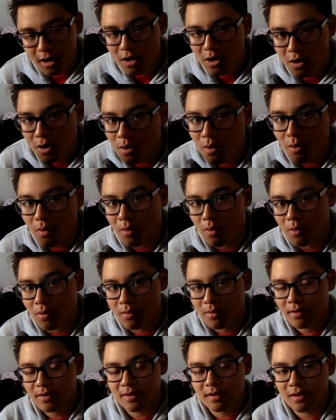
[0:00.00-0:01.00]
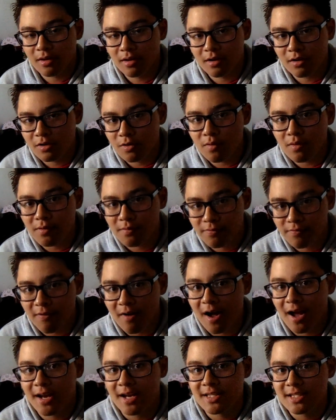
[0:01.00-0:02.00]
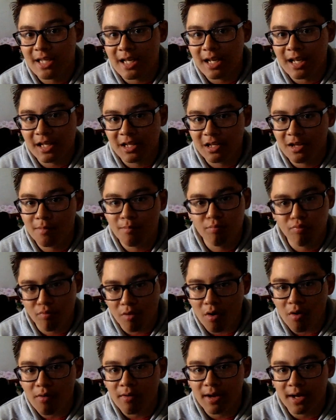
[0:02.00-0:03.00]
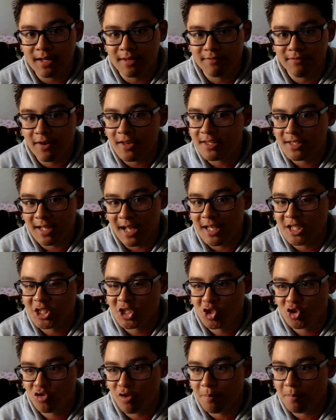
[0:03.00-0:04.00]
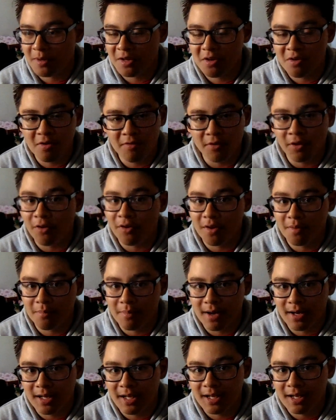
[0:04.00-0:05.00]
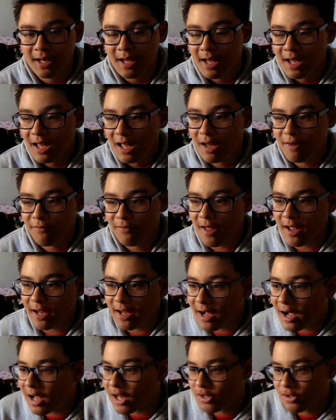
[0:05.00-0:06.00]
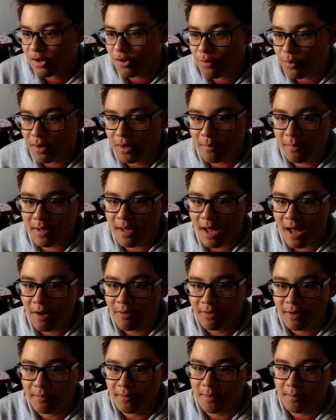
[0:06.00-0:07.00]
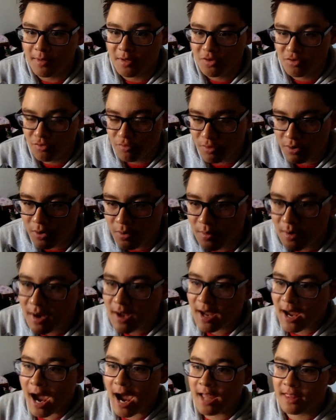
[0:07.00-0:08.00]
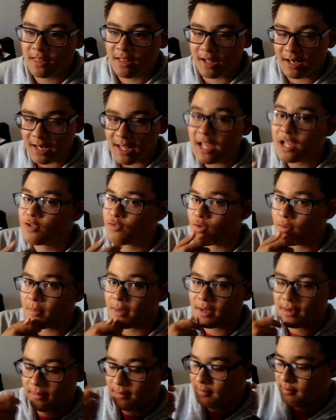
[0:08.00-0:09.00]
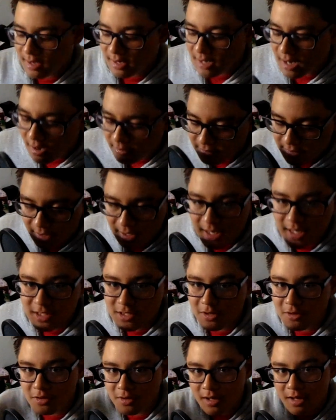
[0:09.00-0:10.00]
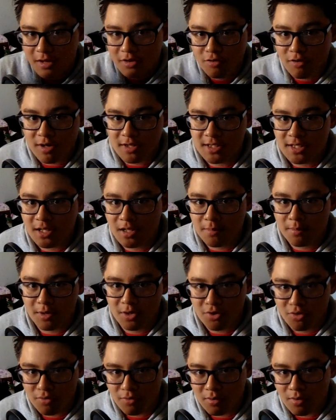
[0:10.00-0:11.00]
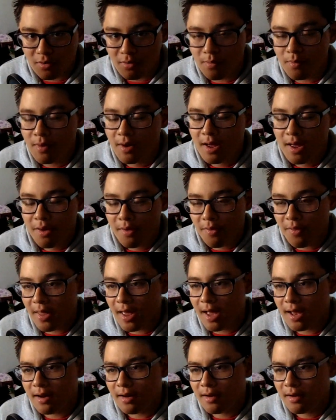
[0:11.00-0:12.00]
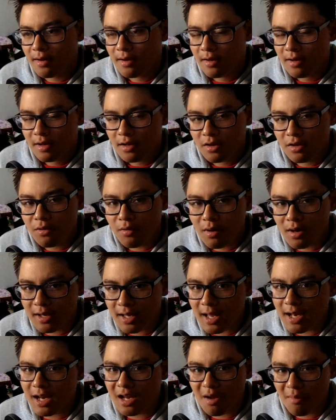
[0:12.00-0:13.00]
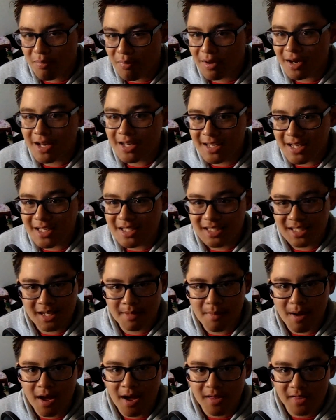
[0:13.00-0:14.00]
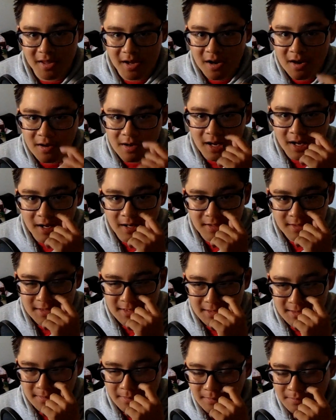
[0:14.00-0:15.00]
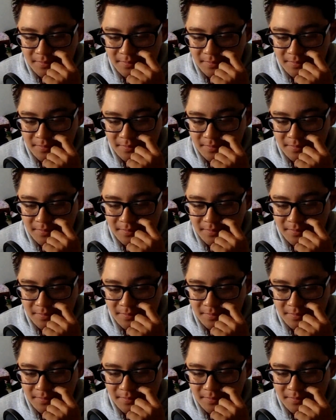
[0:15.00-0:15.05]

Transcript: Cool. You're doing fine. It's not like you're broke and FaZe Clan's stripping you of all your money. If that contract were to be held up to be true, and the leaks would be... Now, if the leaks are trusted to be true, then you are getting a pretty decent amount of the earnings.